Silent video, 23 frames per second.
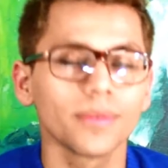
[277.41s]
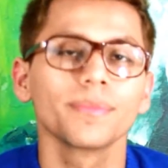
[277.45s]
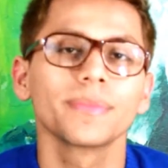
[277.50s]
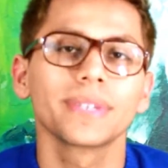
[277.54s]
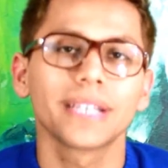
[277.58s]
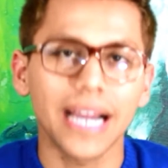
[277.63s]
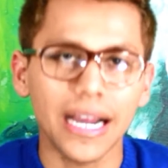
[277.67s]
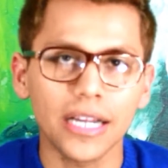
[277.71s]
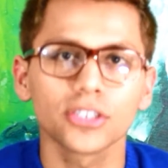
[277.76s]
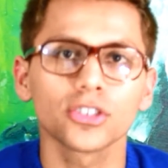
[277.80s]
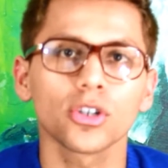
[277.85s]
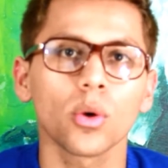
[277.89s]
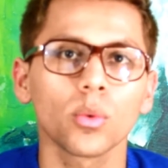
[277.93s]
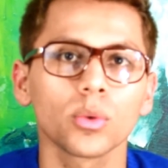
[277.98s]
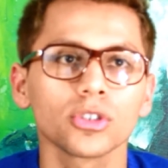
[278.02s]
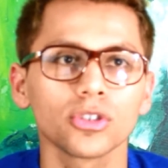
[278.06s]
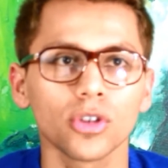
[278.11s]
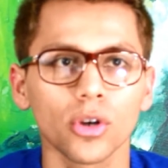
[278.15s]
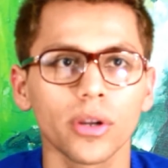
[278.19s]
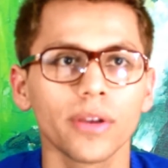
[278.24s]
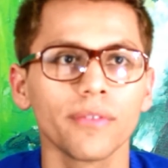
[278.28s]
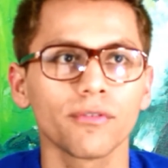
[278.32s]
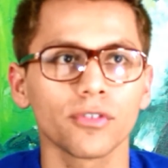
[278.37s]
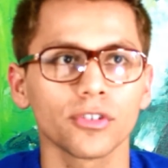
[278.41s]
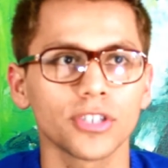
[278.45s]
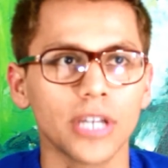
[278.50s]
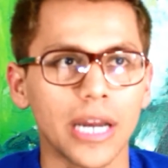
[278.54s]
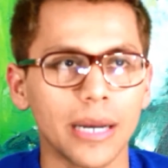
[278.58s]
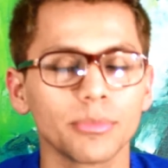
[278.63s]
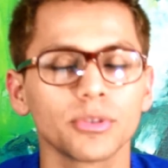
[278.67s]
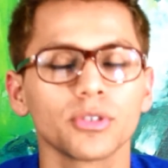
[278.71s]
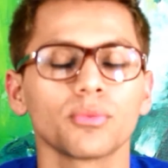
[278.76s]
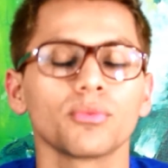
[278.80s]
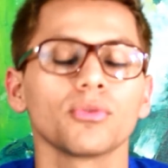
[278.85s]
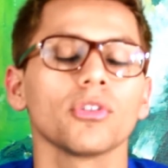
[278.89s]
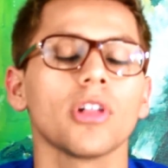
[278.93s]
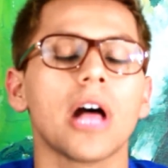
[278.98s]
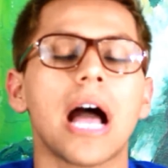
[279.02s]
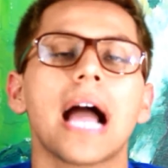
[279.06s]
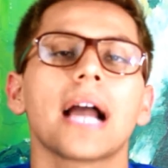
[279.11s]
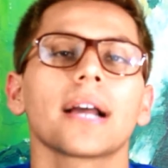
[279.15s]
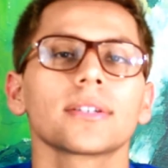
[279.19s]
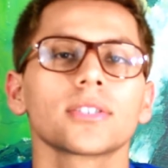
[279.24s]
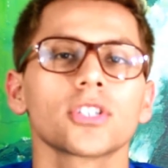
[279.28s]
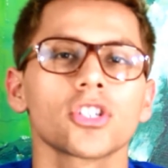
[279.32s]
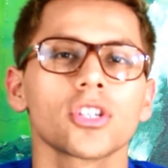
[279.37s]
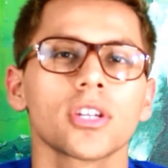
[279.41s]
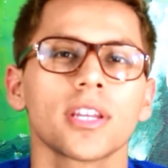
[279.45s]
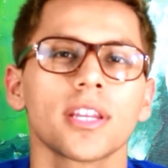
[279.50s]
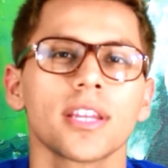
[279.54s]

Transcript: Guys are always looking for time to relax.